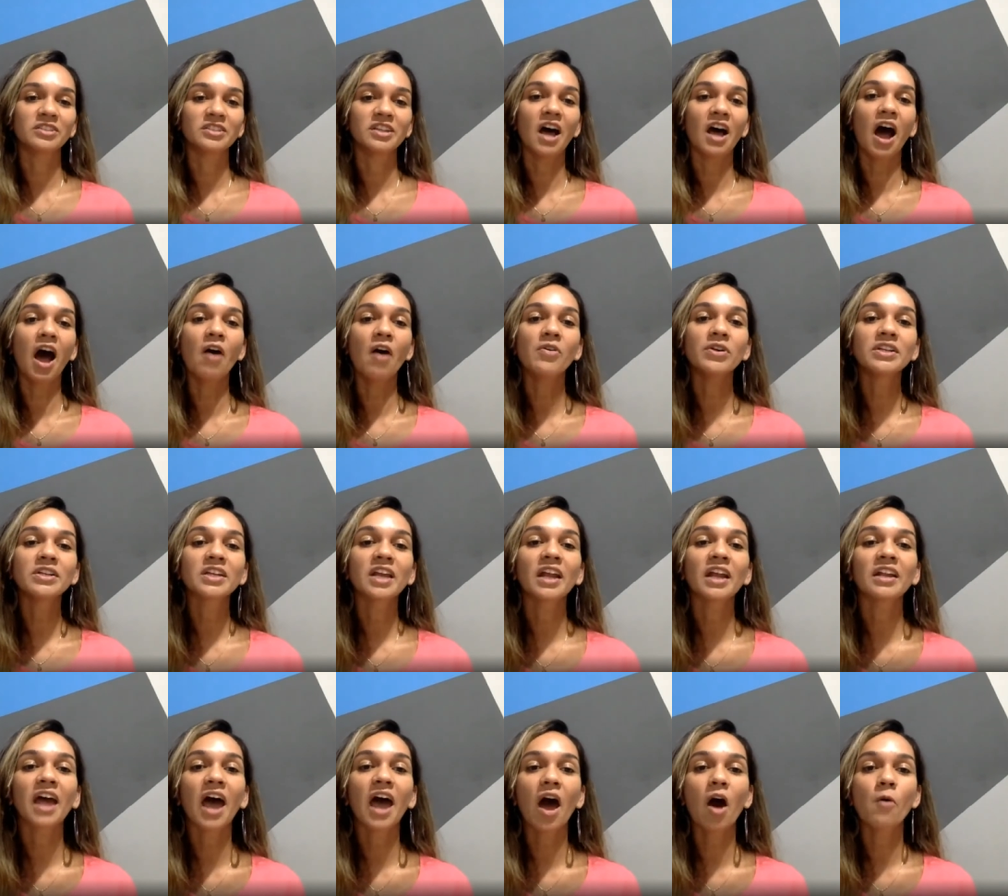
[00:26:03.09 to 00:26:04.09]
How it can
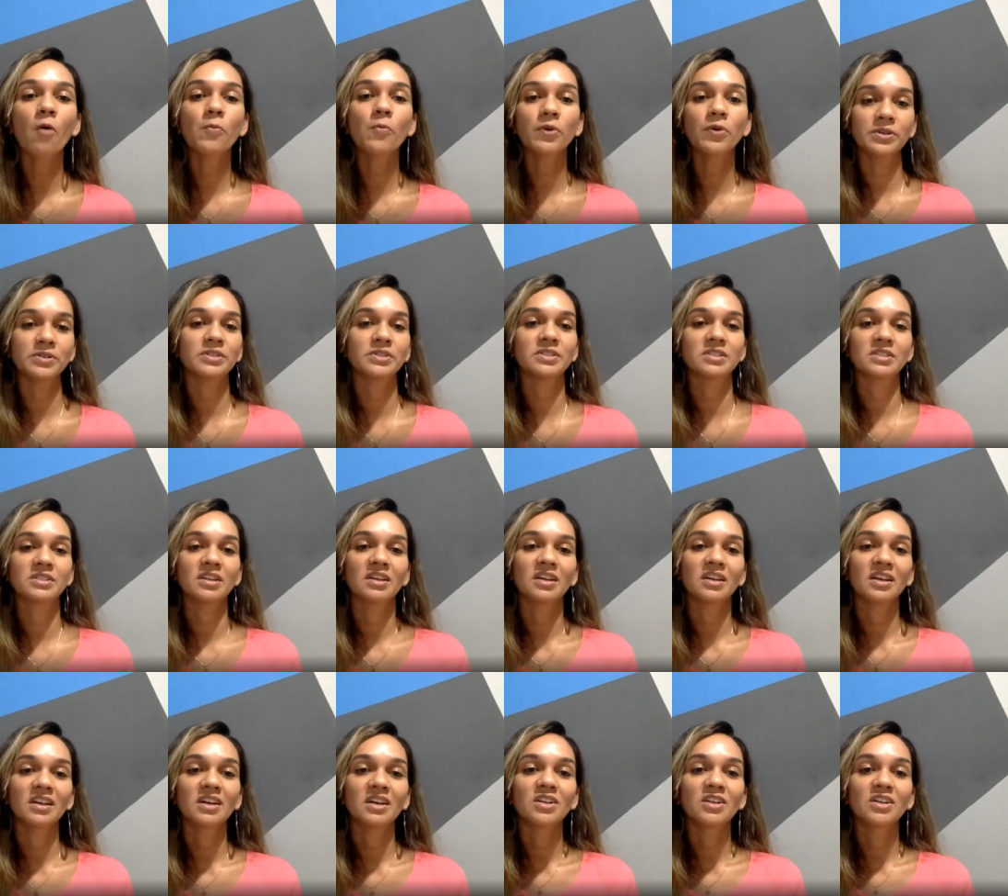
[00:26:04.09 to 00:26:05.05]
help us to